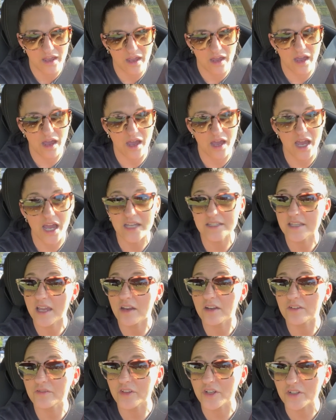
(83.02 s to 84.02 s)
Uh, a
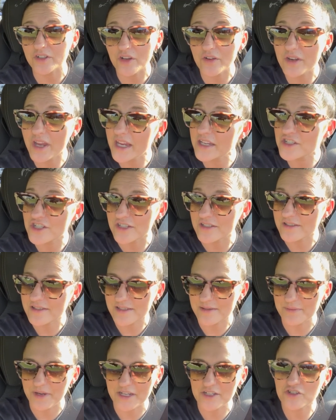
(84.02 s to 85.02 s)
ton of your donations
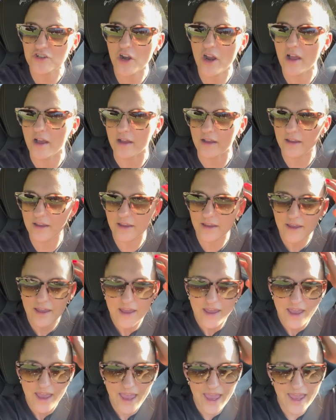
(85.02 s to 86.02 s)
in my trunk.
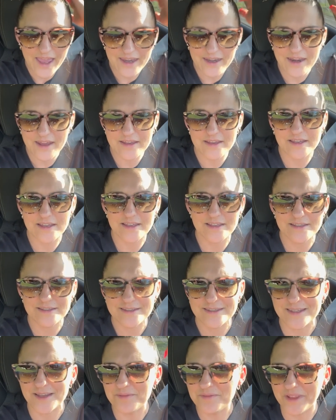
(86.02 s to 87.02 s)
And
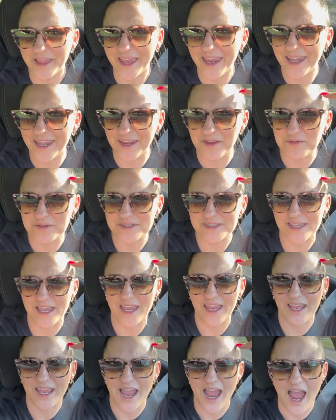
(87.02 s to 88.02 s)
some lady was
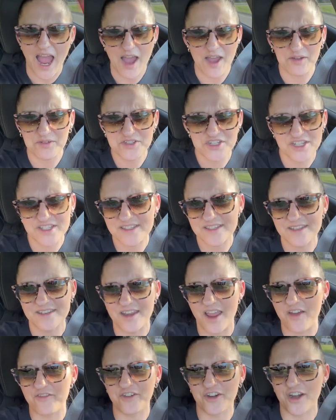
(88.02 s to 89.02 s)
like, I'll just
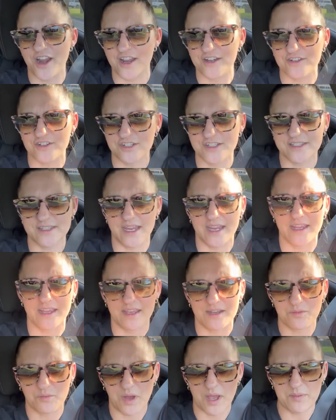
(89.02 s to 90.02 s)
never
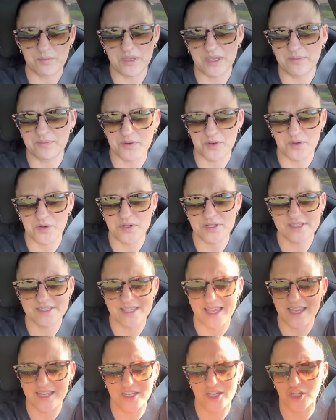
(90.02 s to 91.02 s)
understand why people
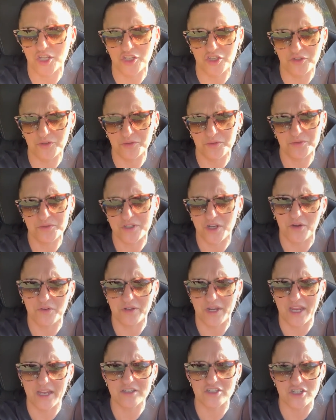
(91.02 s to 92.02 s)
send you
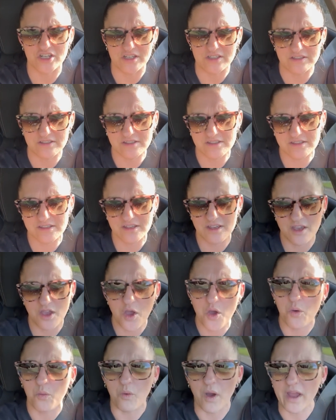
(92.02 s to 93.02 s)
donations.
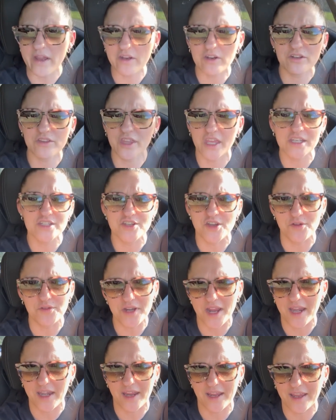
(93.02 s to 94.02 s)
Why aren't they
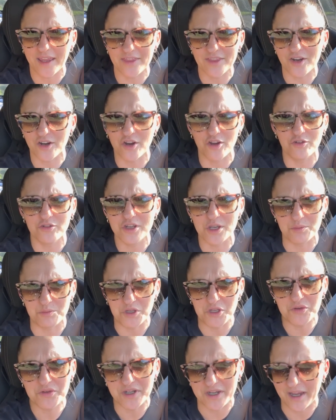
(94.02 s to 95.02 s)
donating in their own
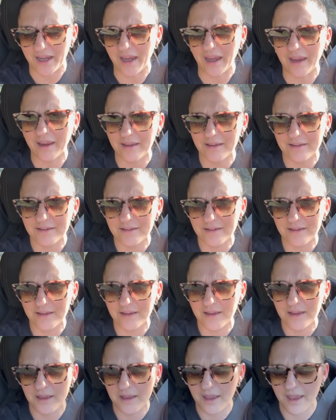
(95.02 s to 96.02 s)
community?
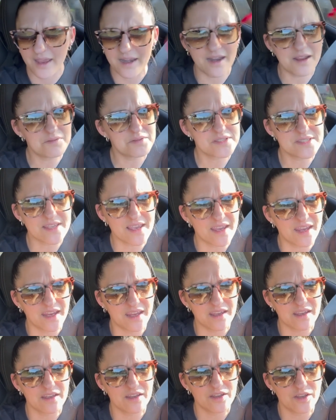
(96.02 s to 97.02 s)
And I was like,
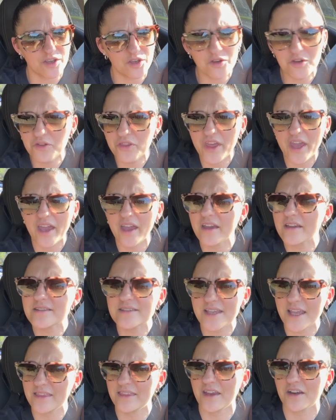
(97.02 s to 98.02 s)
who the heck
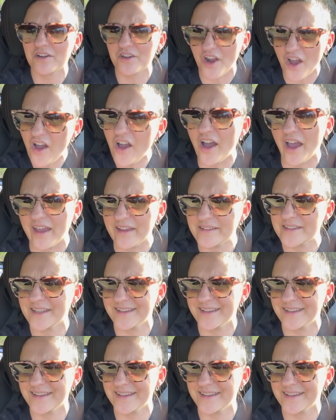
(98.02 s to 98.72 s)
said they're not?